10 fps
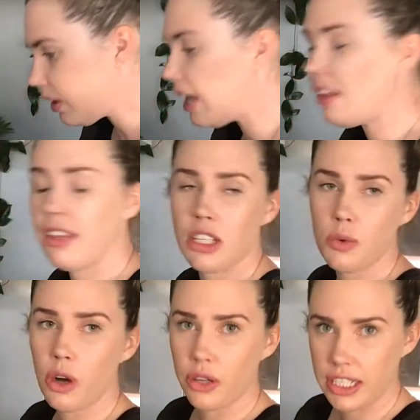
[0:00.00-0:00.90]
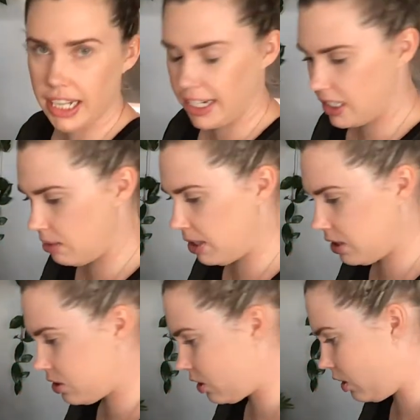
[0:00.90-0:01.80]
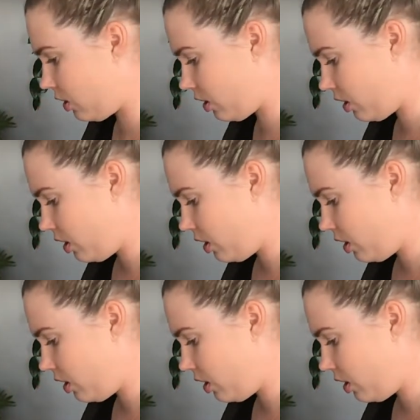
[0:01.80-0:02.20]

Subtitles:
And then these will only take 10 minutes to cook.